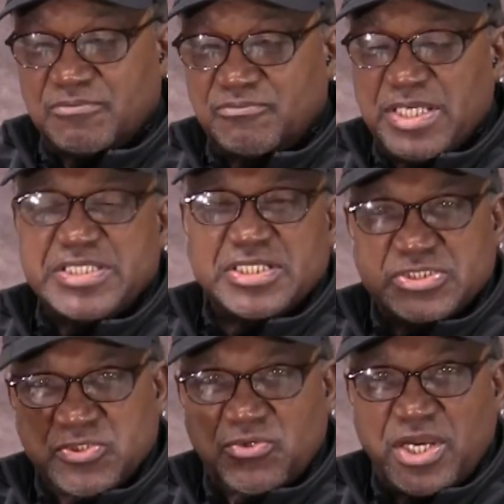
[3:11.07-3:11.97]
basically a
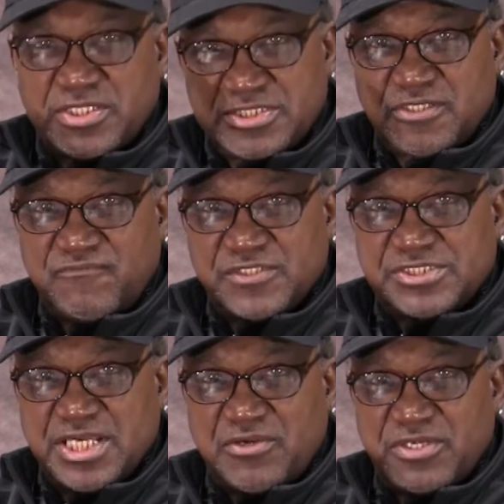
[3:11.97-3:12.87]
sonar to see the fish
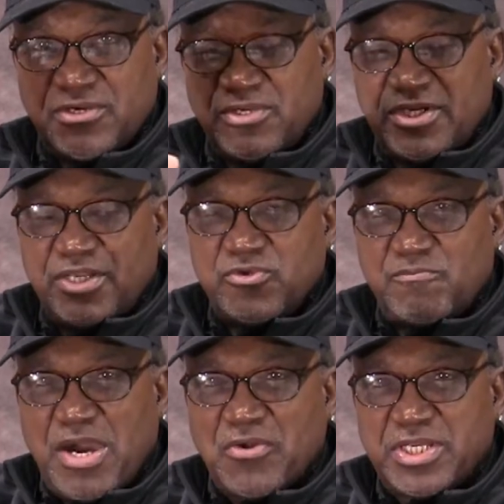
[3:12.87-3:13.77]
down there, and you
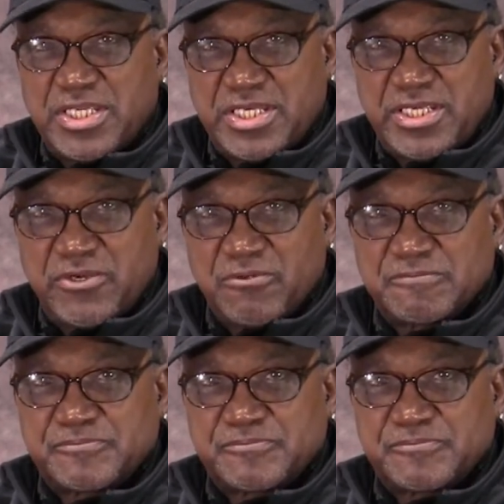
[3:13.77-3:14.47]
mount it in here.